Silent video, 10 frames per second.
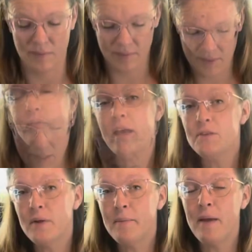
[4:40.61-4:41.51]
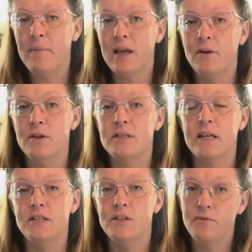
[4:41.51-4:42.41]
So that's one of my big goals,
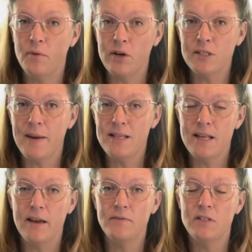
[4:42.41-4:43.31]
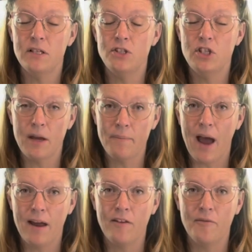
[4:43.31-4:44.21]
is to force myself to jump
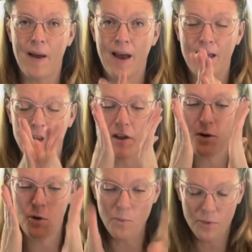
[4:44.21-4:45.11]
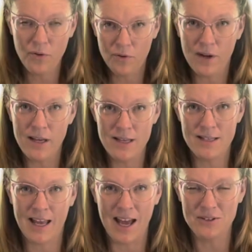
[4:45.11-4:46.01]
out of my, you know,
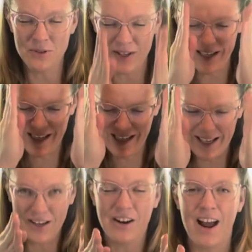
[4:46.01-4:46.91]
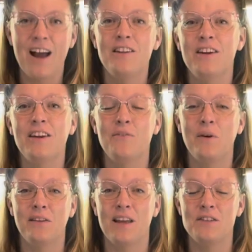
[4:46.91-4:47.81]
pre-scheduled linear outlook of
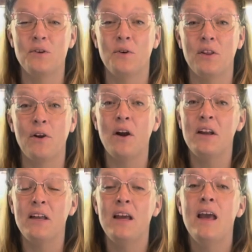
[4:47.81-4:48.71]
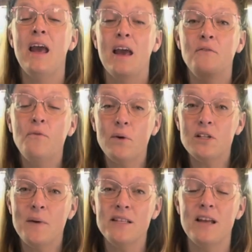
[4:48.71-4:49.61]
where things go in the garden and
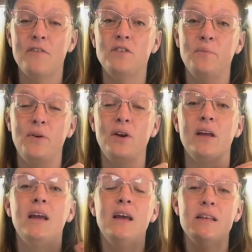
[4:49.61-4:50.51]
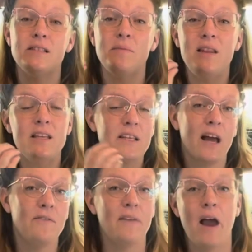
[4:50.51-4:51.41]
force myself to put some of these
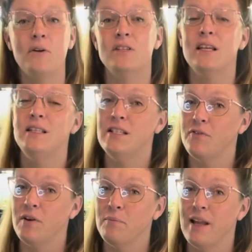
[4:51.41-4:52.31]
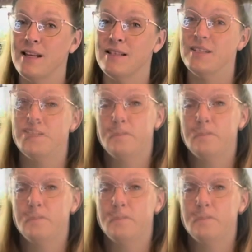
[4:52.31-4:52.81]
cut flowers in different places.